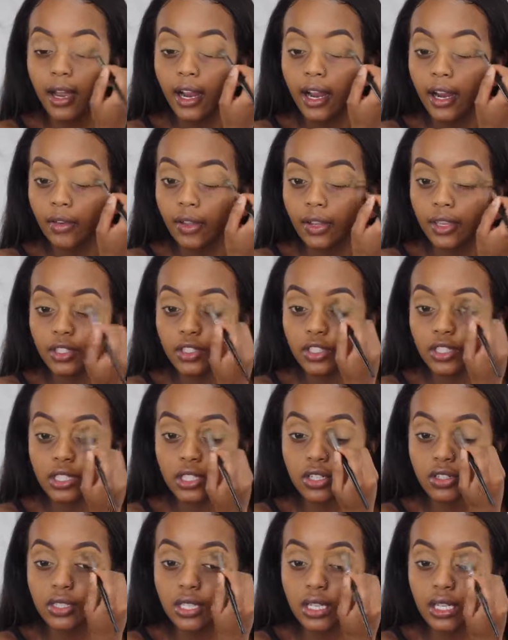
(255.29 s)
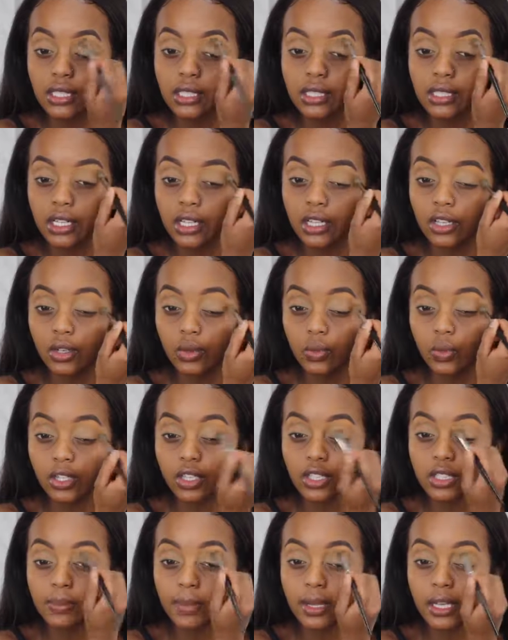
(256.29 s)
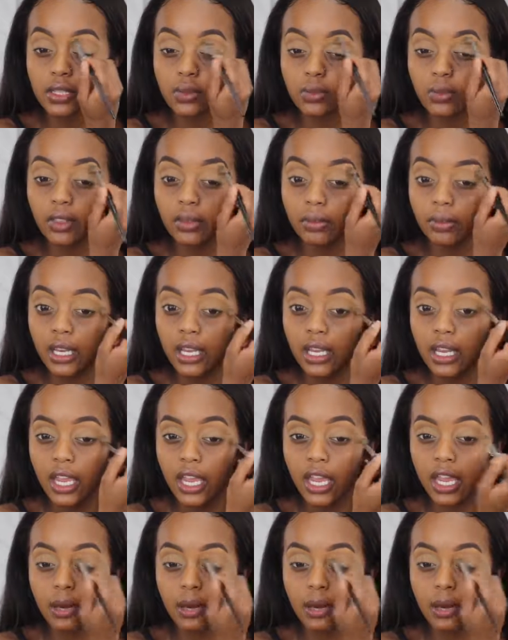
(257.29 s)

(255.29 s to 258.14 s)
I rather just use a concealer. It works best with me.